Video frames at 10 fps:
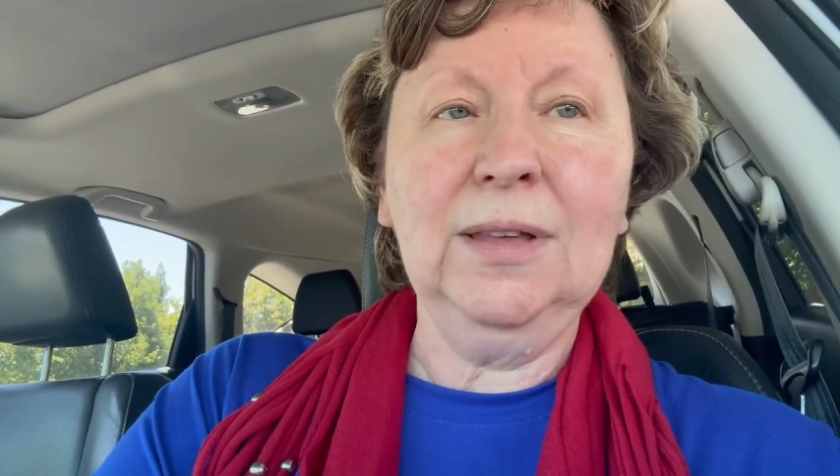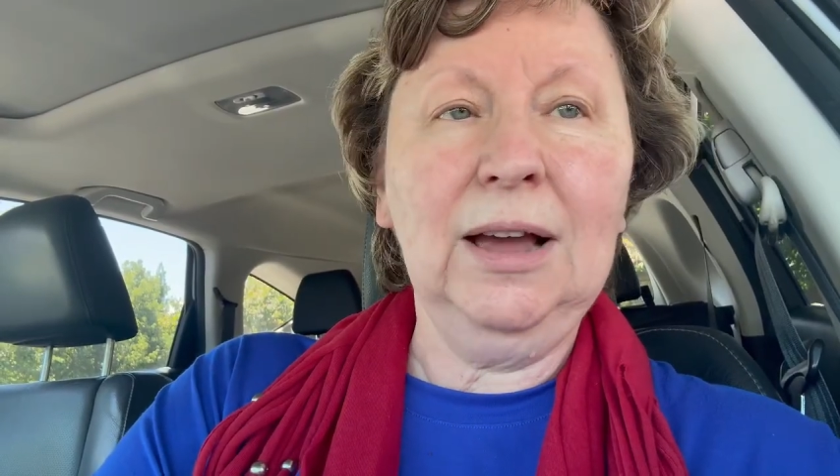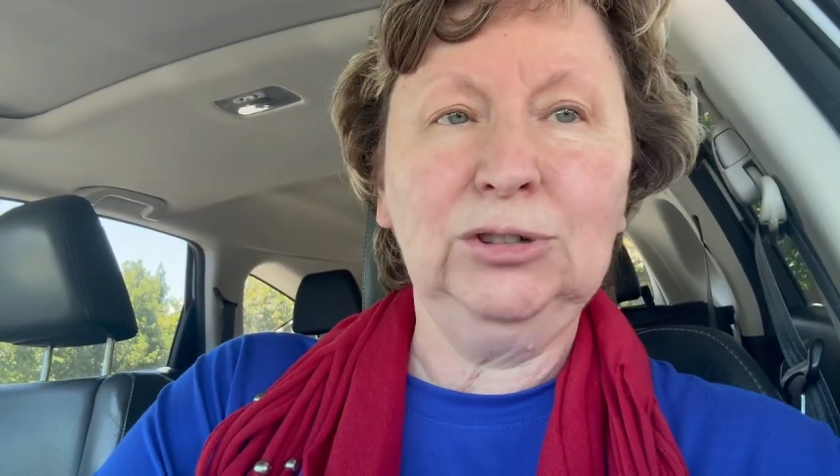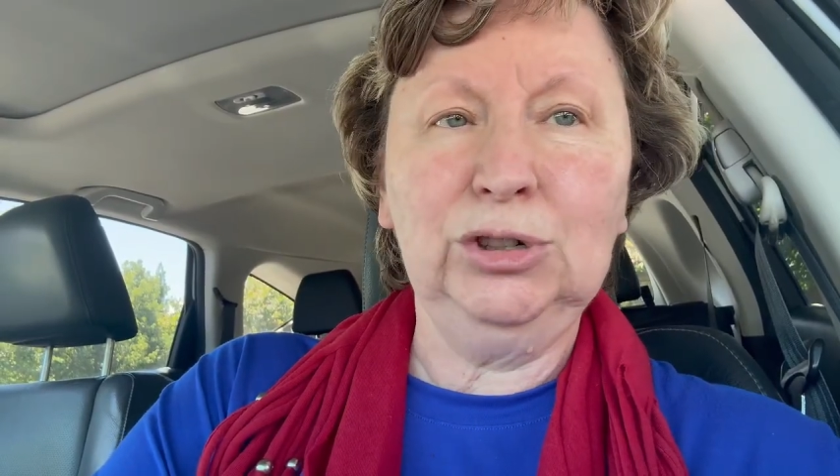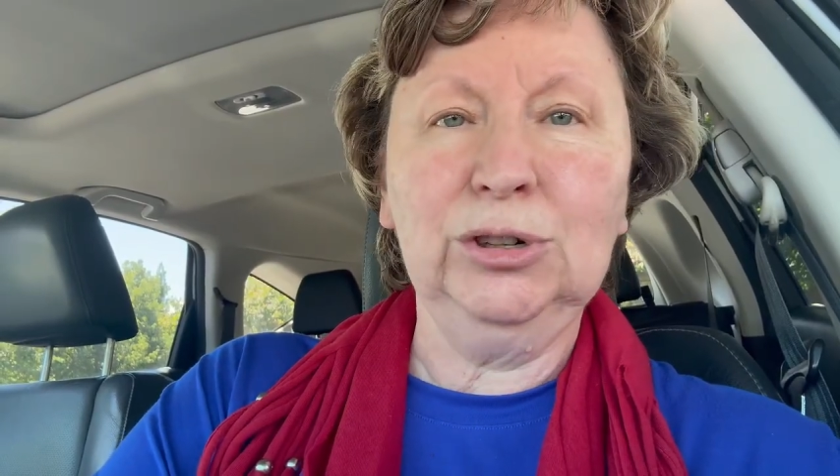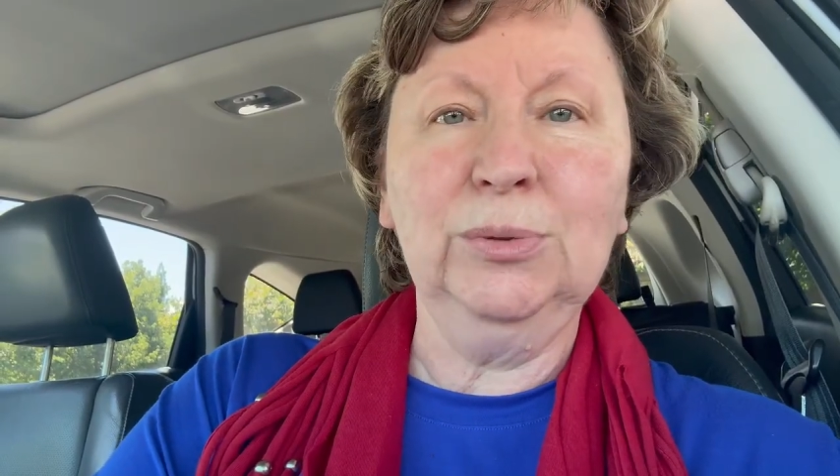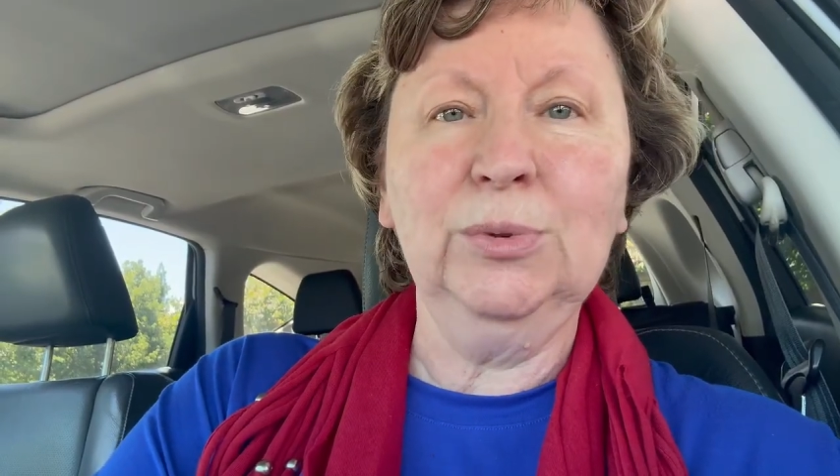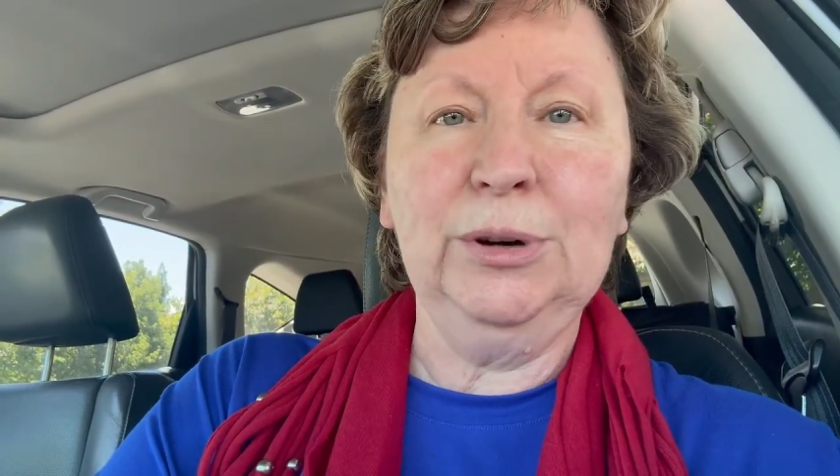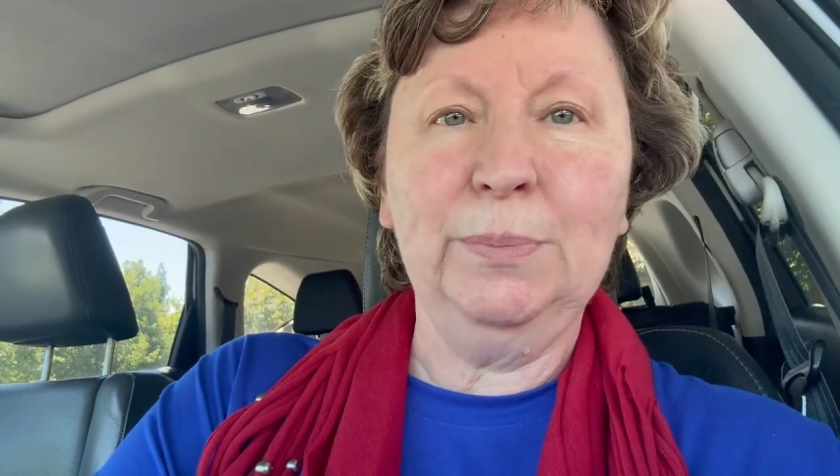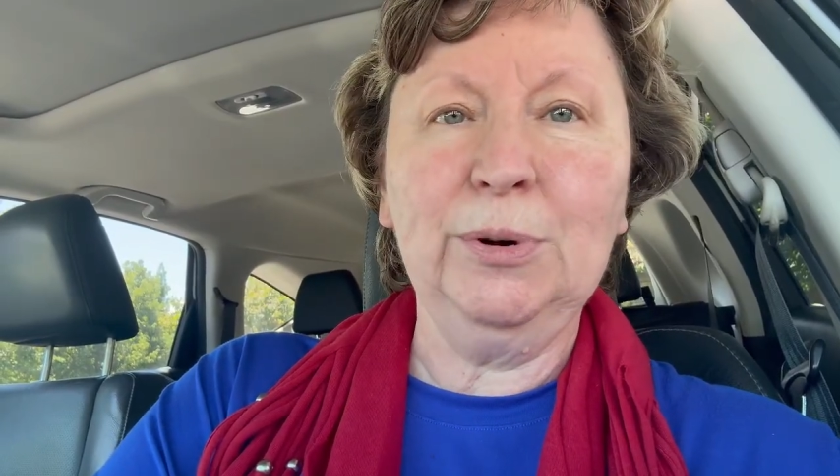I surely
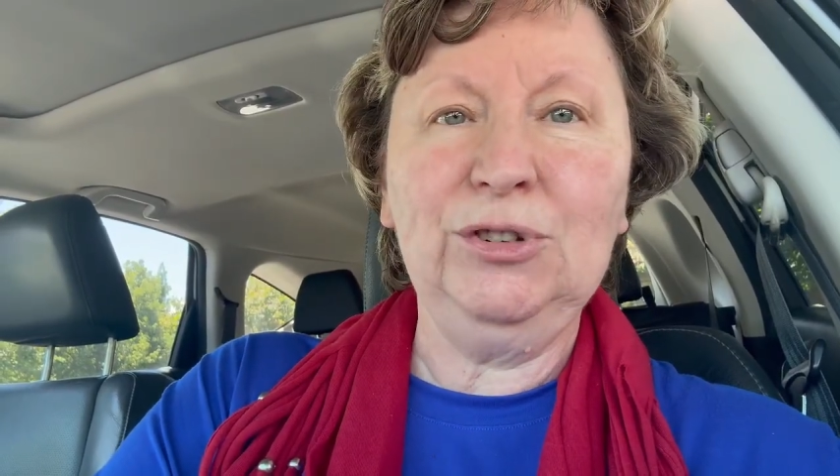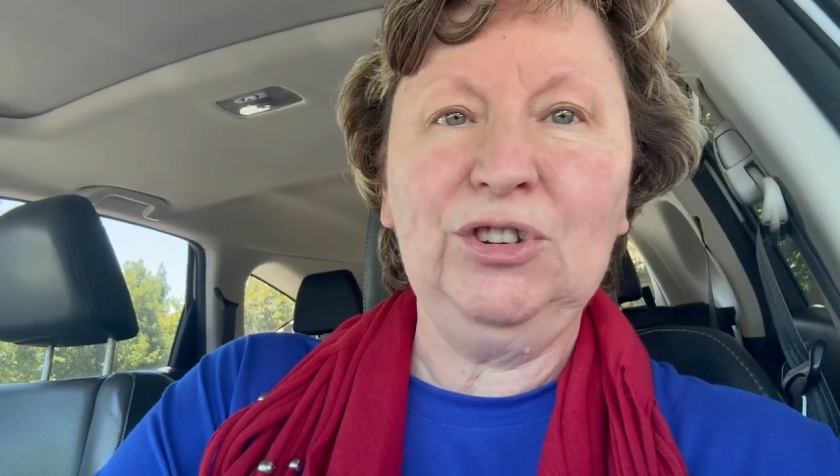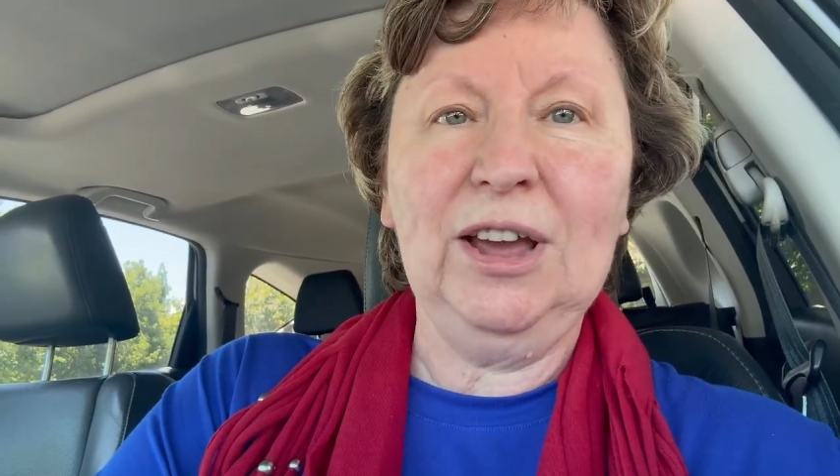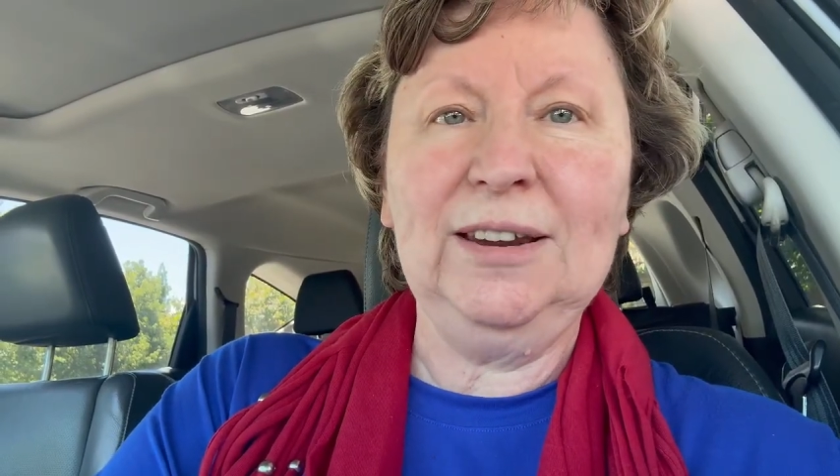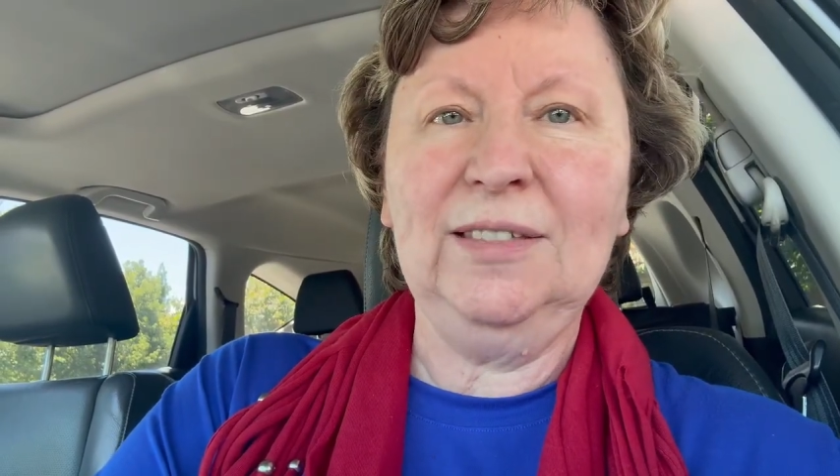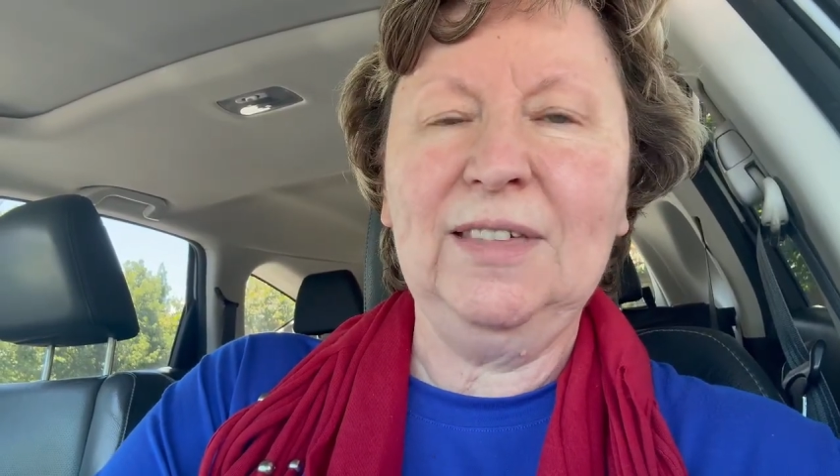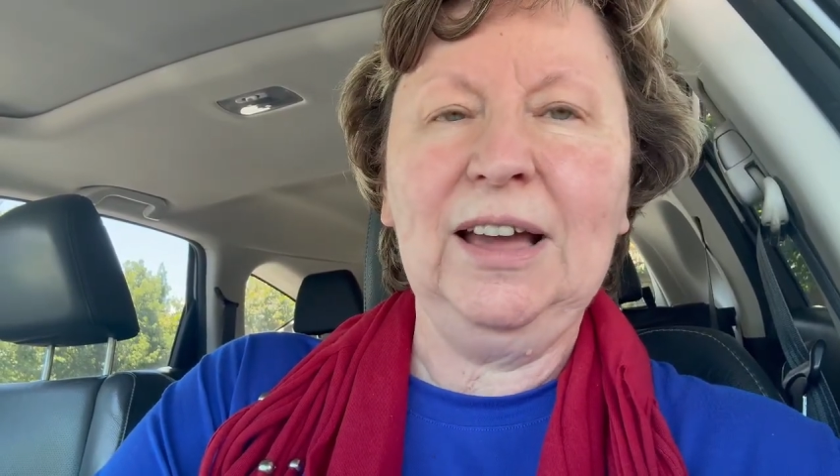would appreciate it.